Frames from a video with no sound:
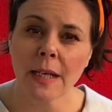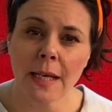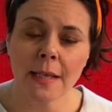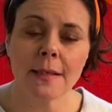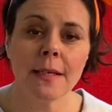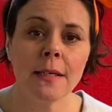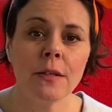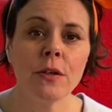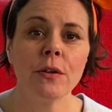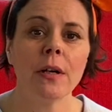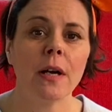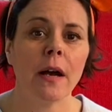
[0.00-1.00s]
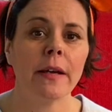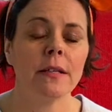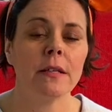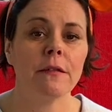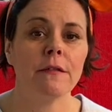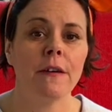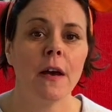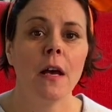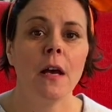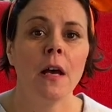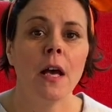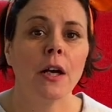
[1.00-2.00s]
it's easier to kind of
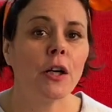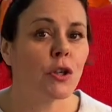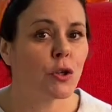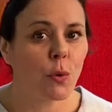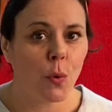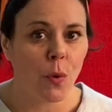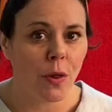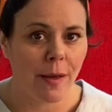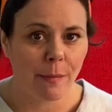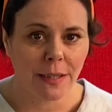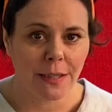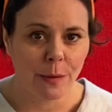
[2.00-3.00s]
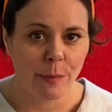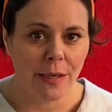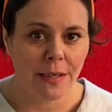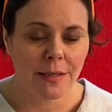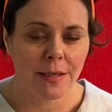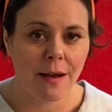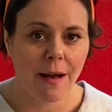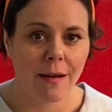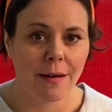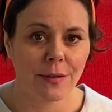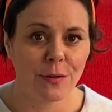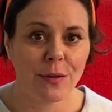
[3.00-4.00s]
control them a little bit
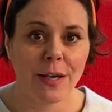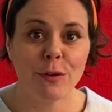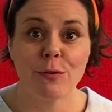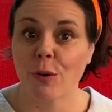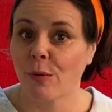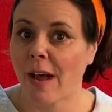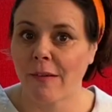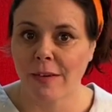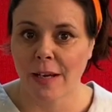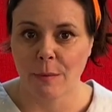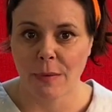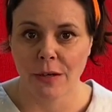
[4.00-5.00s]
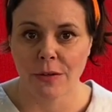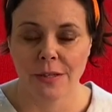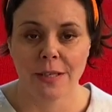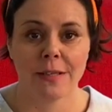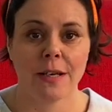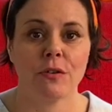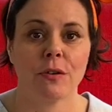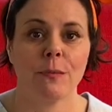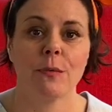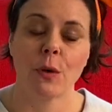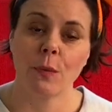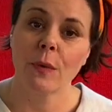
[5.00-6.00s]
uh, so that you don't have nightmares, etc.
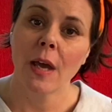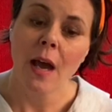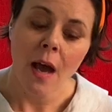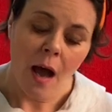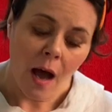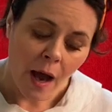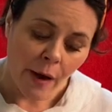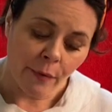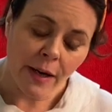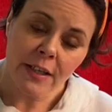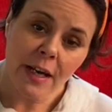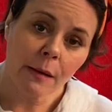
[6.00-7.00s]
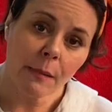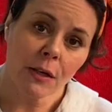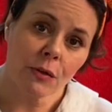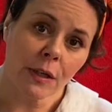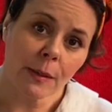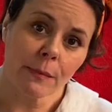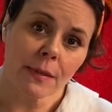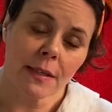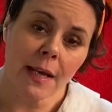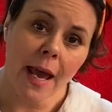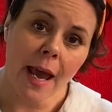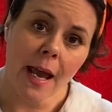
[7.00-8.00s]
So I write down my
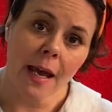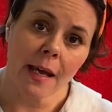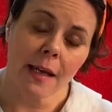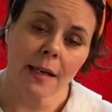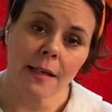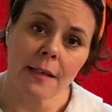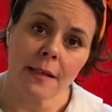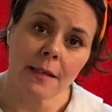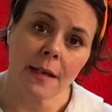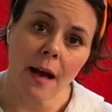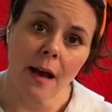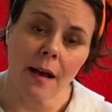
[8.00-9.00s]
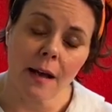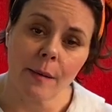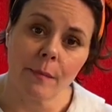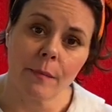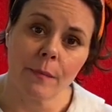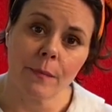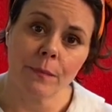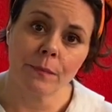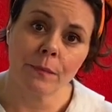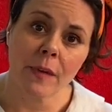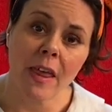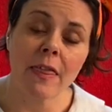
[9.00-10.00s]
dreams and um,
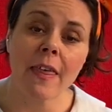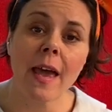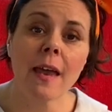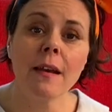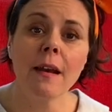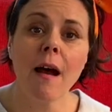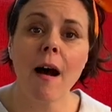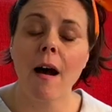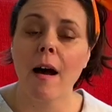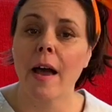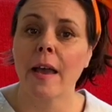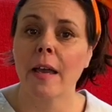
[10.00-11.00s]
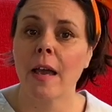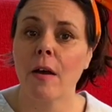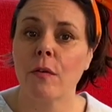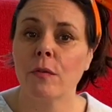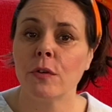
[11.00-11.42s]
then I